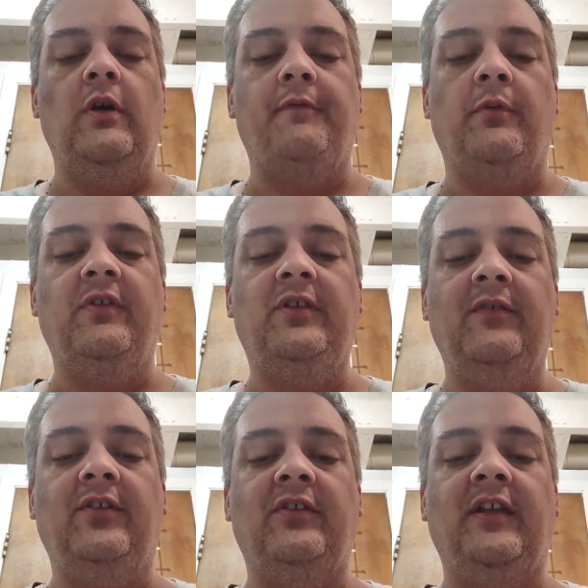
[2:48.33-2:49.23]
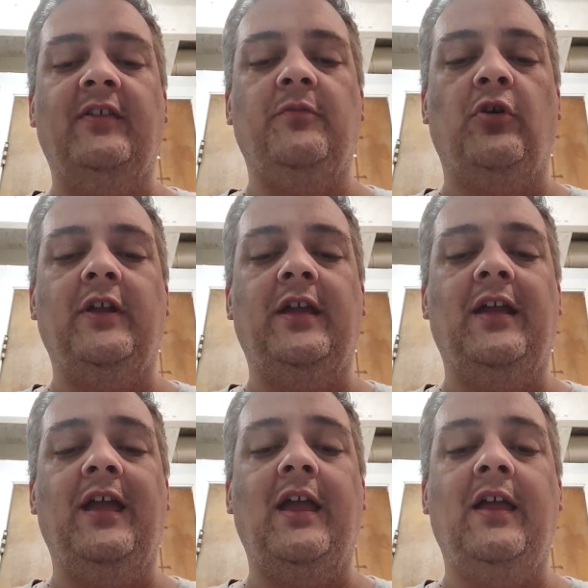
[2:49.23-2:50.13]
Whoever receives his
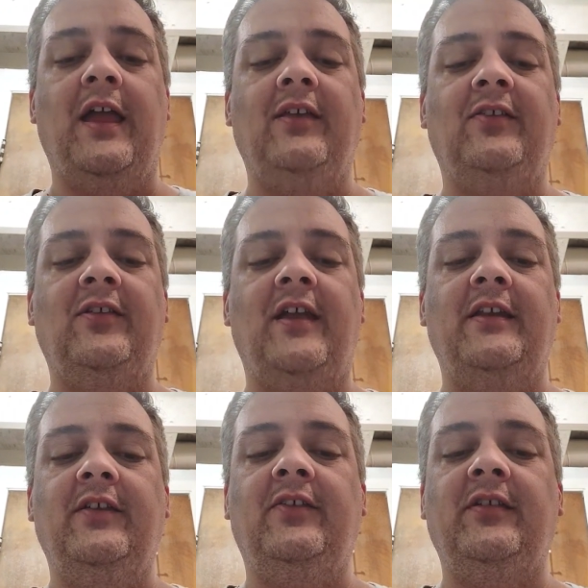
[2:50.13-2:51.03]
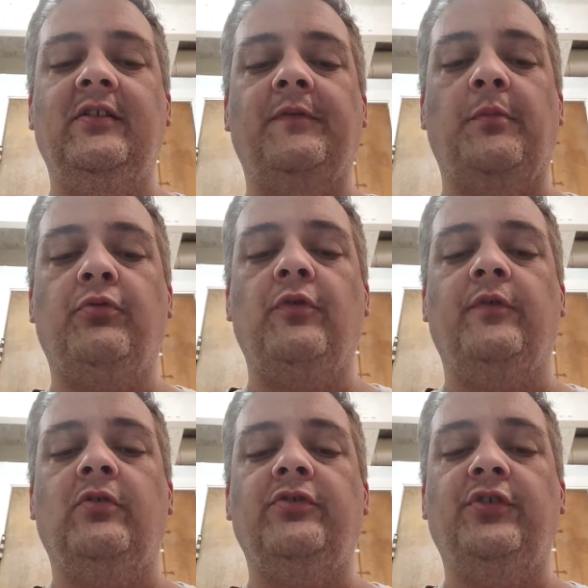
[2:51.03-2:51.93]
testimony has set his seal of
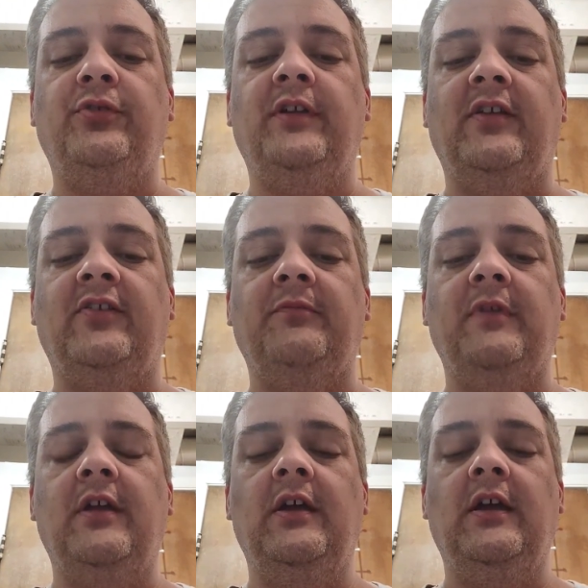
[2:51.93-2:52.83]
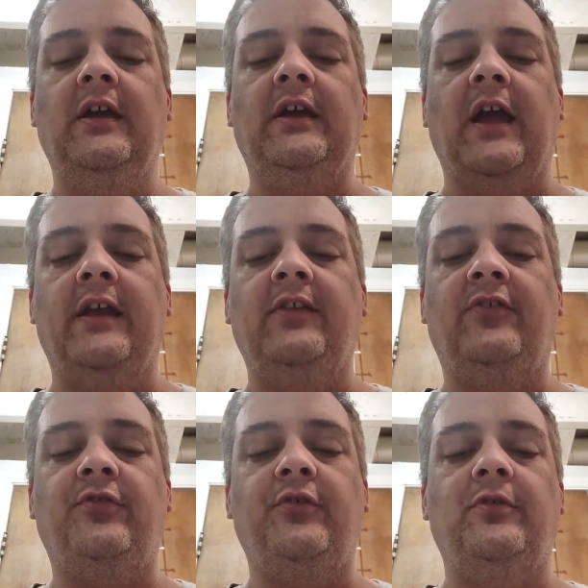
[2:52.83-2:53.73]
approval to this God
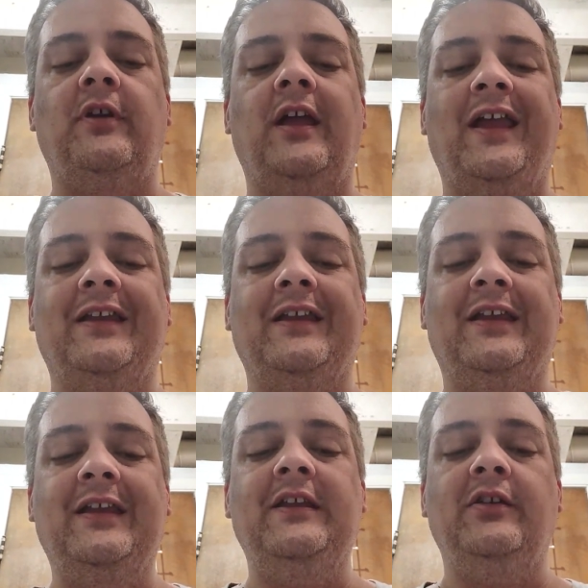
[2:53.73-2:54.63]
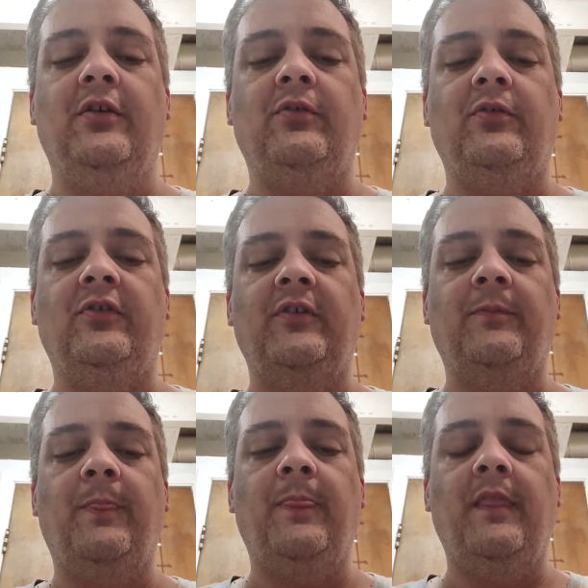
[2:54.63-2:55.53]
is true, and he
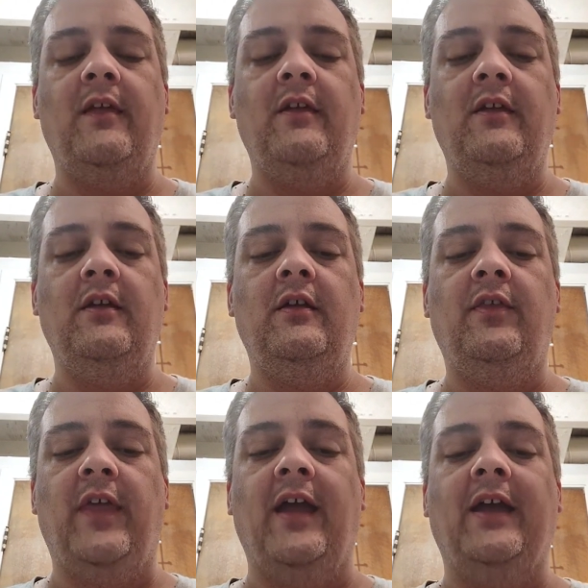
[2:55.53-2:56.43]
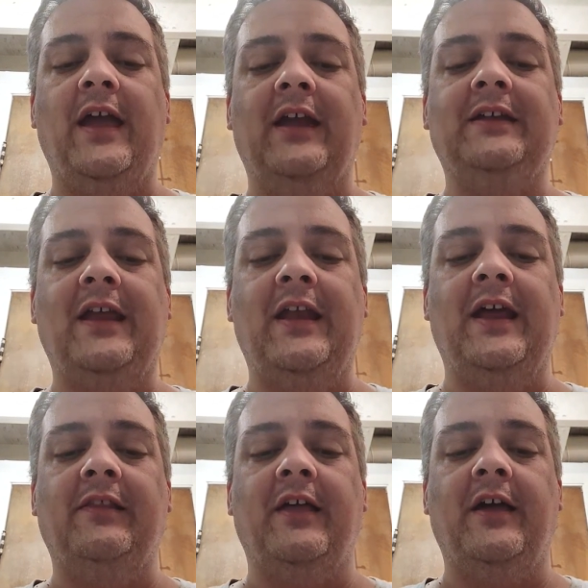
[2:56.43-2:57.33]
knows that God
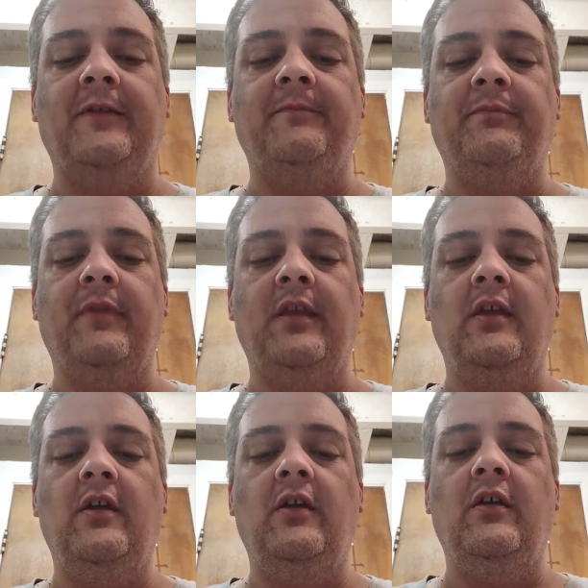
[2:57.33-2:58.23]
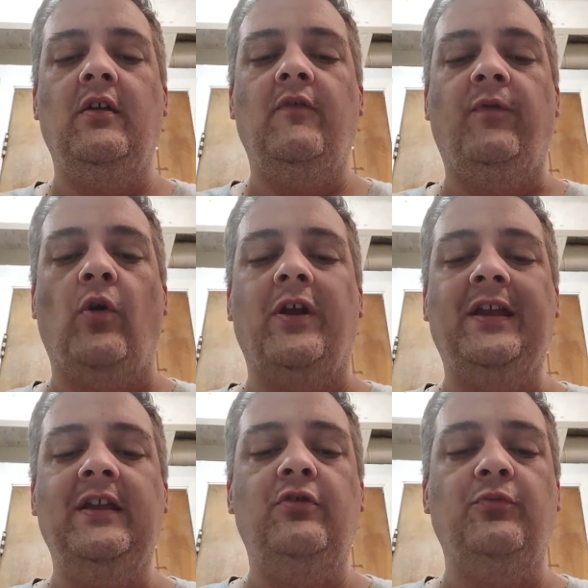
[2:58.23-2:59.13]
cannot lie.
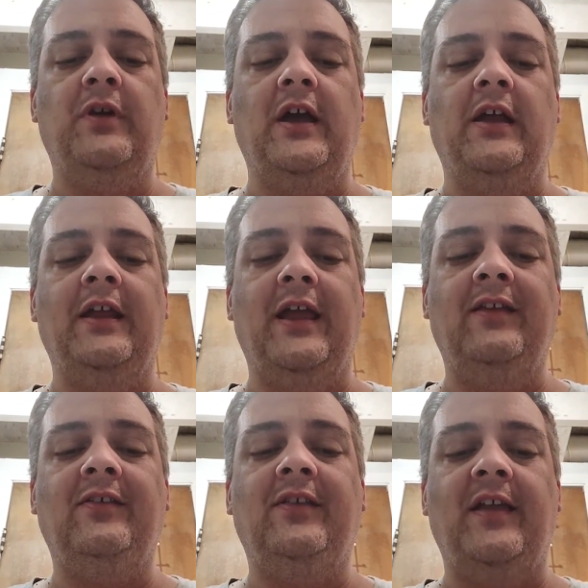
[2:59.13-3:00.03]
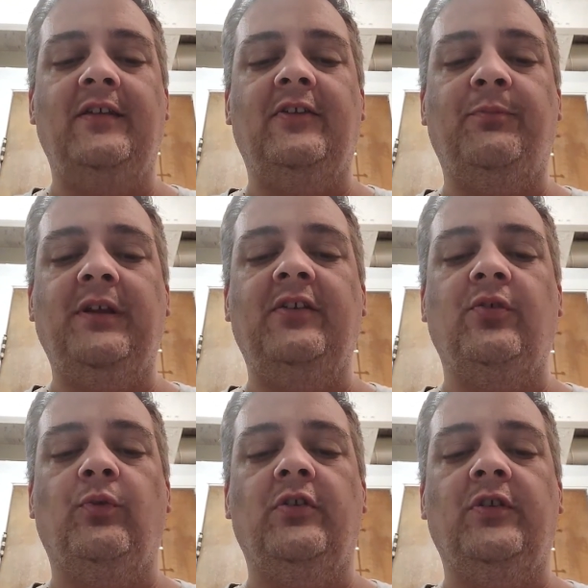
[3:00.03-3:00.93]
For he whom God has sent
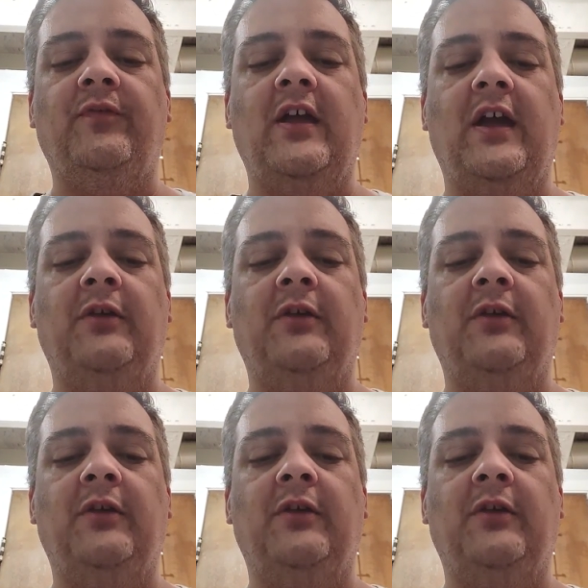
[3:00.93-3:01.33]
speaks the words of